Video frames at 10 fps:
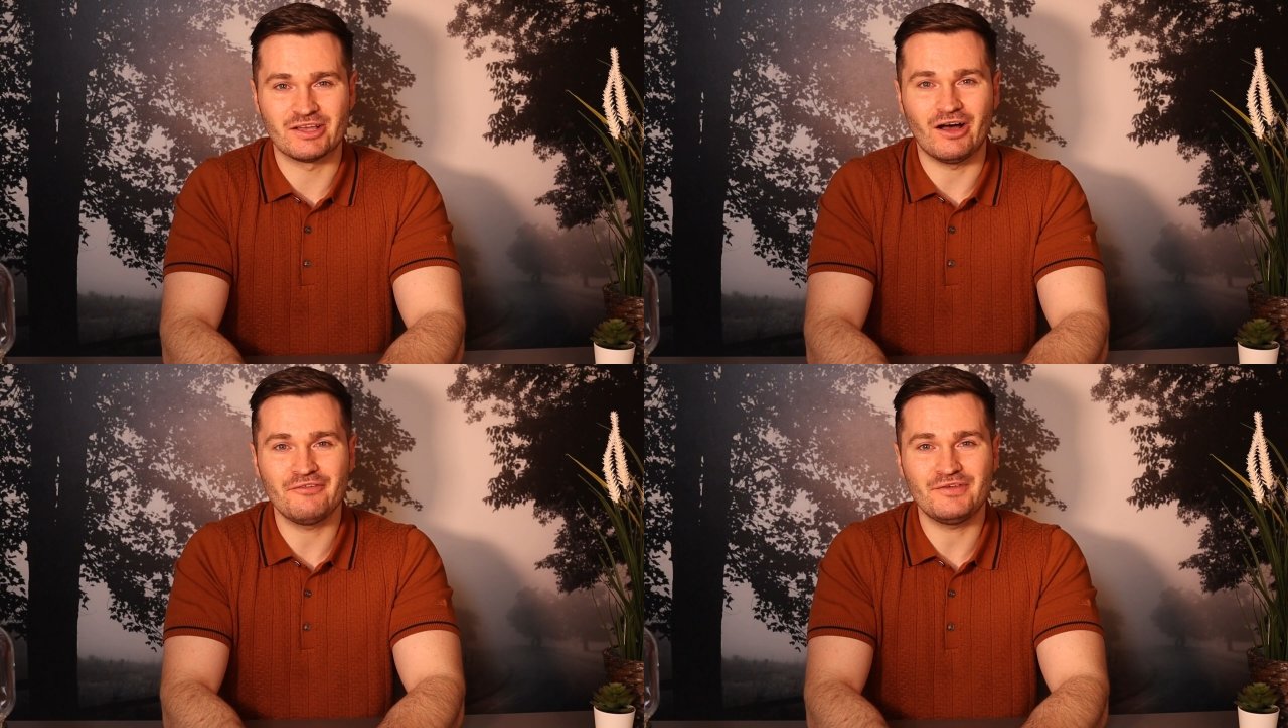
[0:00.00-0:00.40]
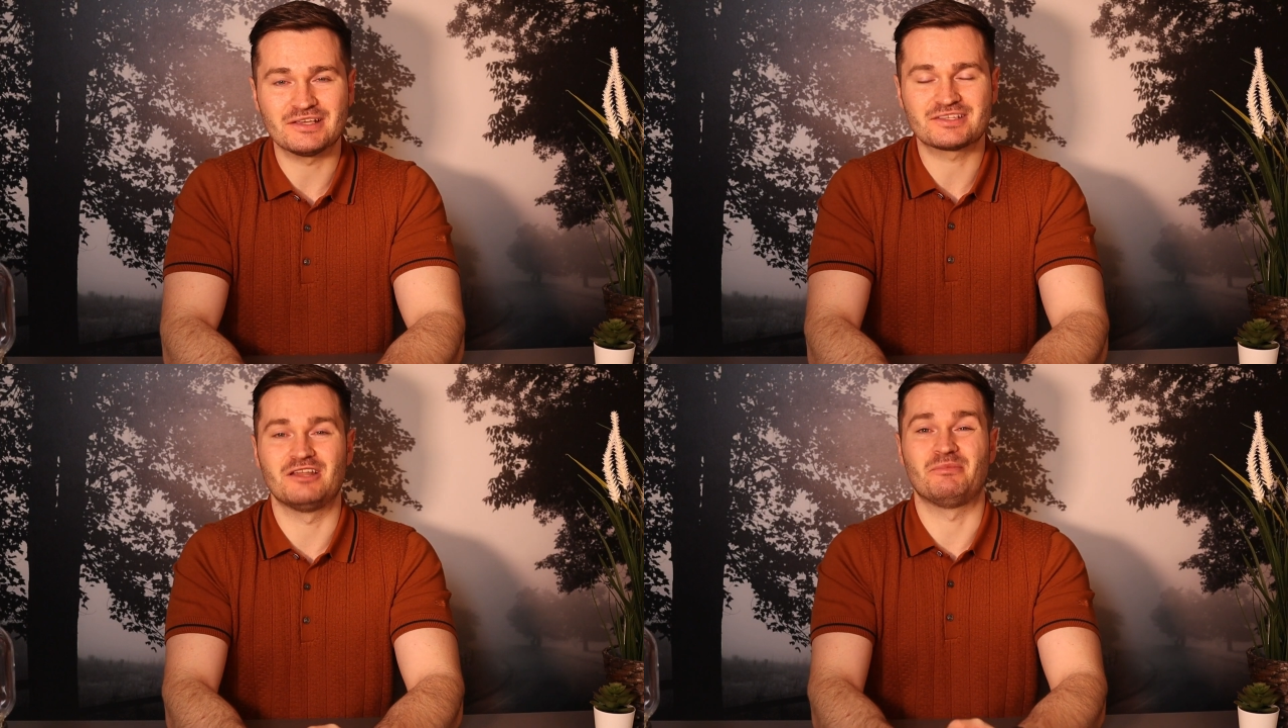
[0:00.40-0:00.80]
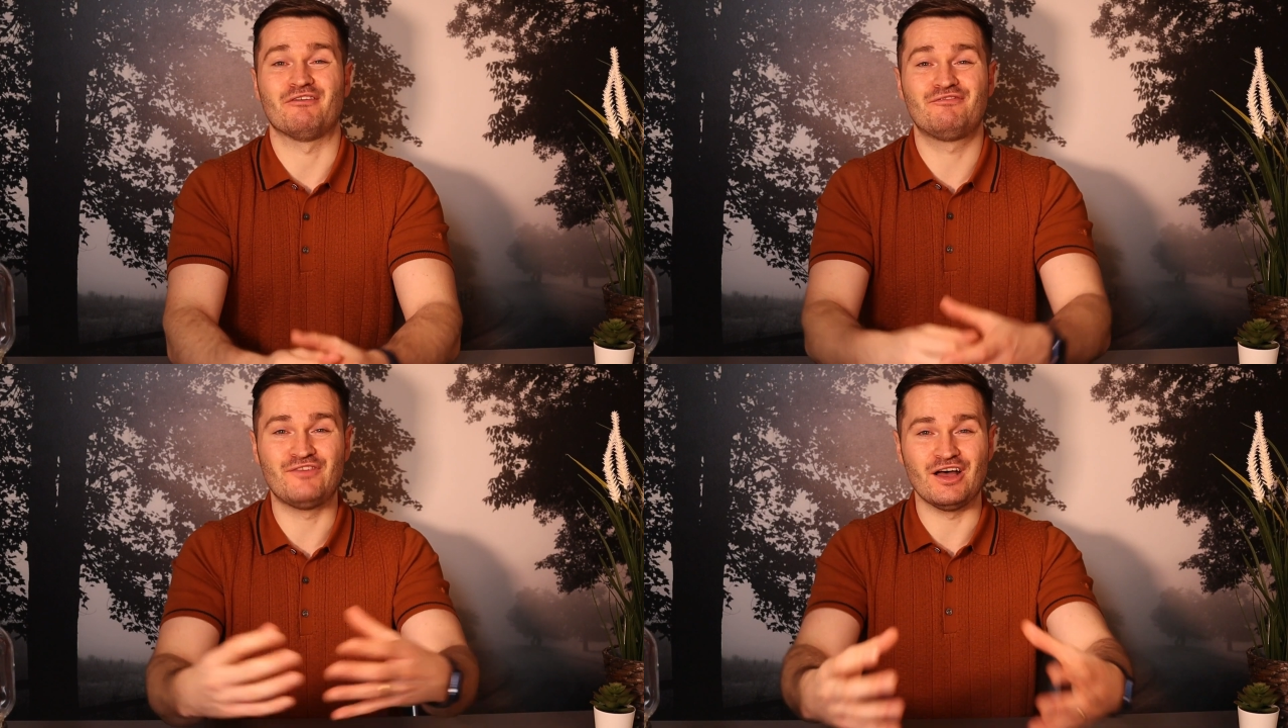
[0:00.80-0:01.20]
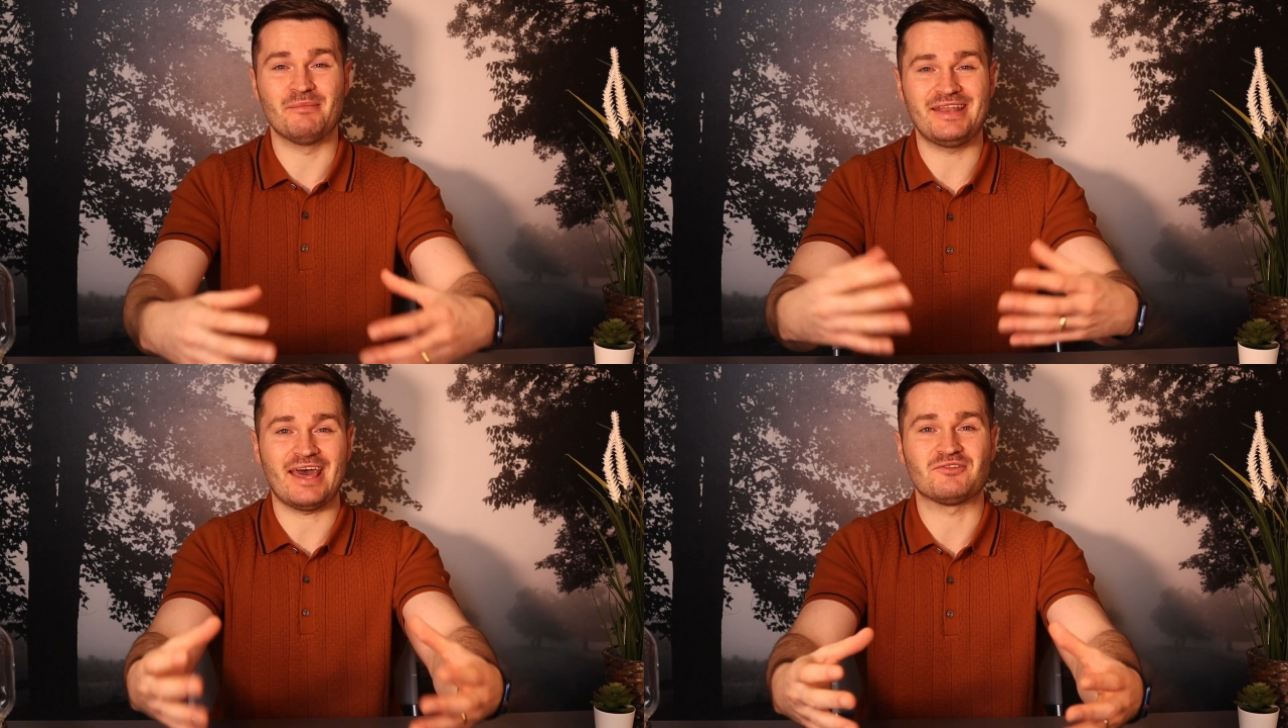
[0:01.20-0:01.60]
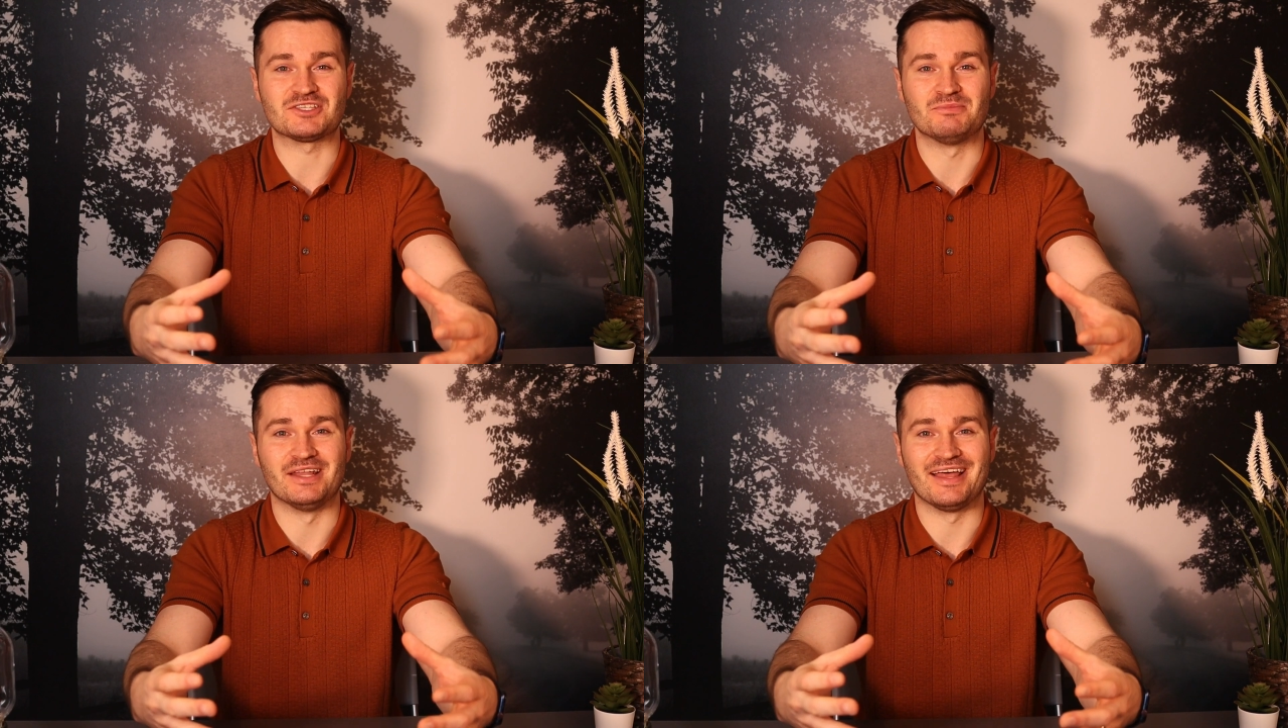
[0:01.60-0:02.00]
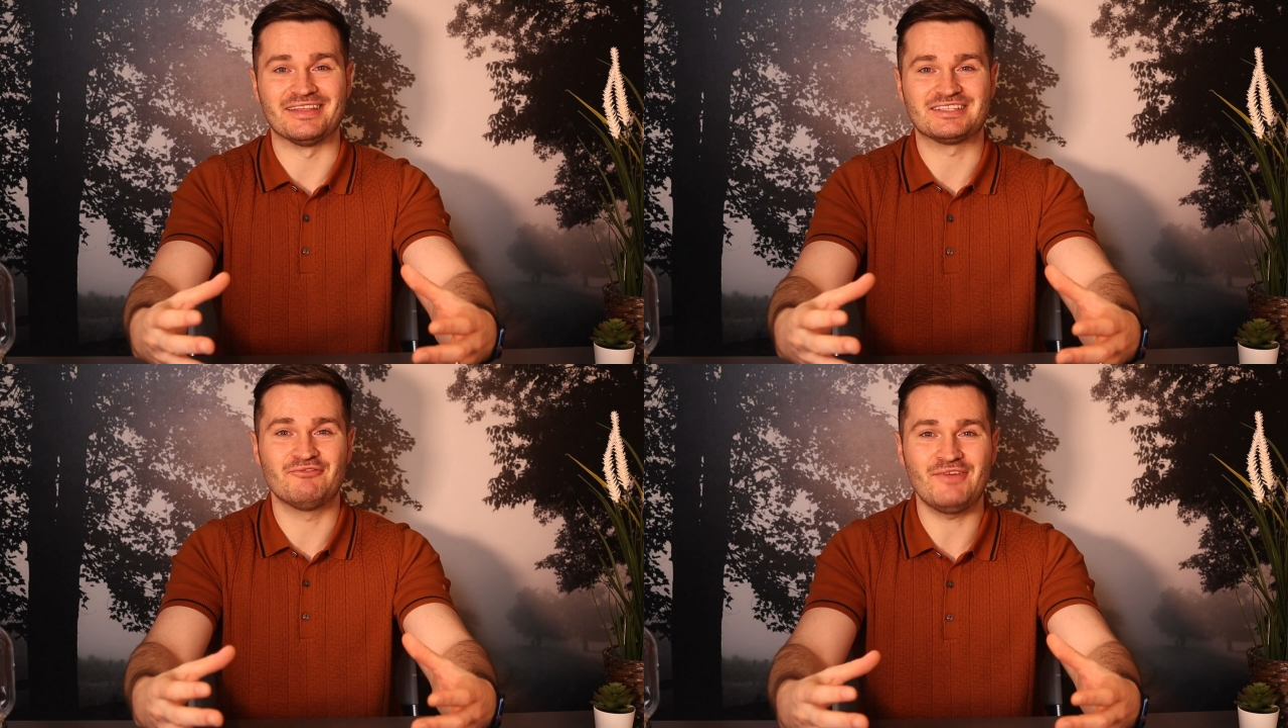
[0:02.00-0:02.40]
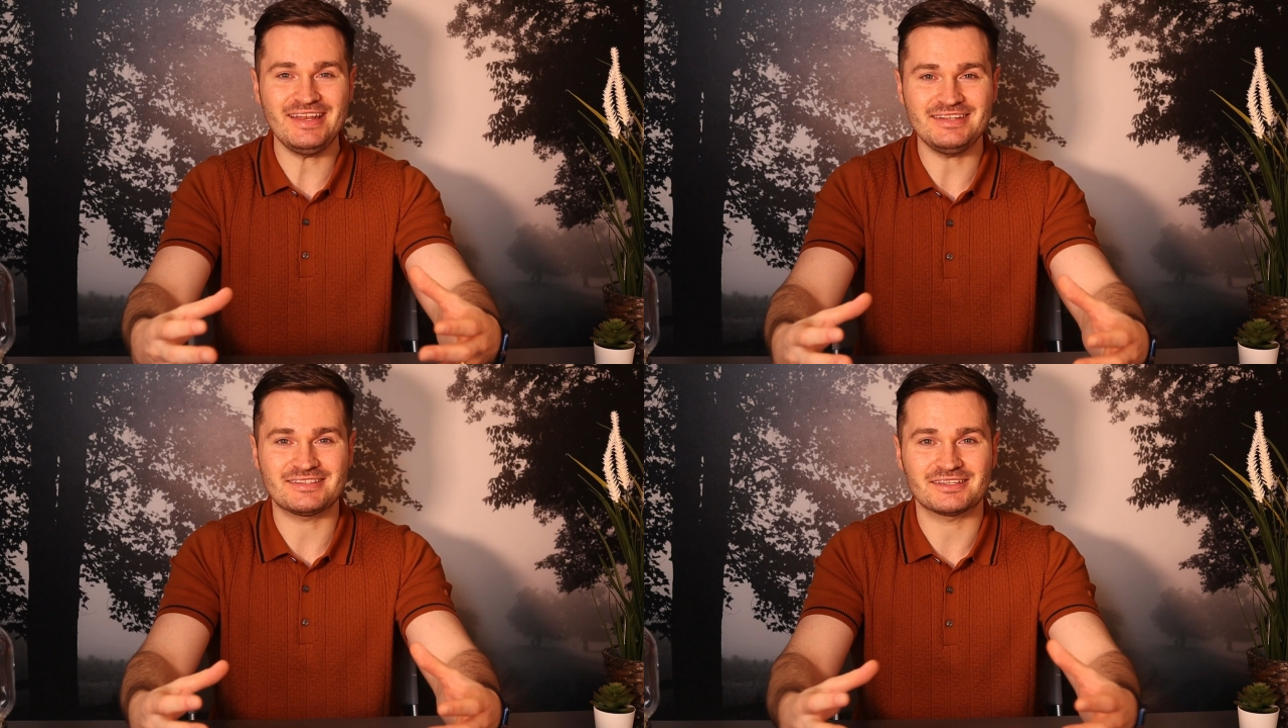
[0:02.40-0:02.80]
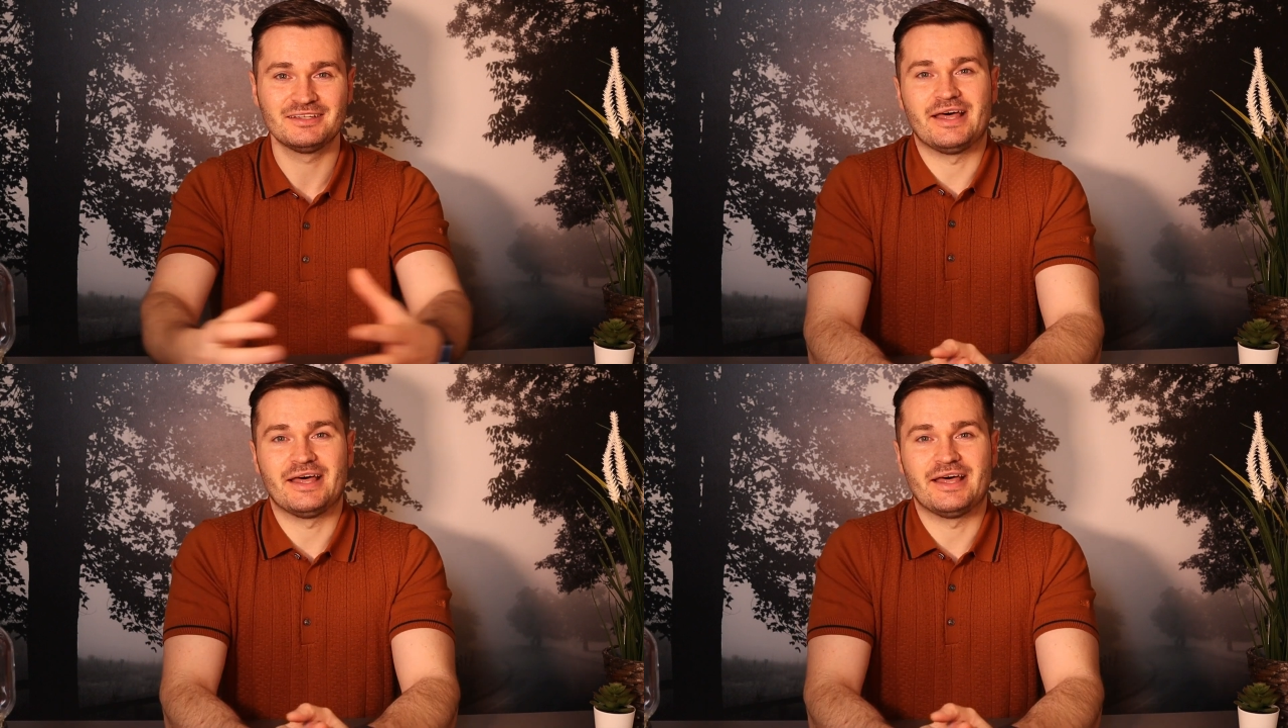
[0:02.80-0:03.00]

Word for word: so I think it's going to be a firm announcement at this event.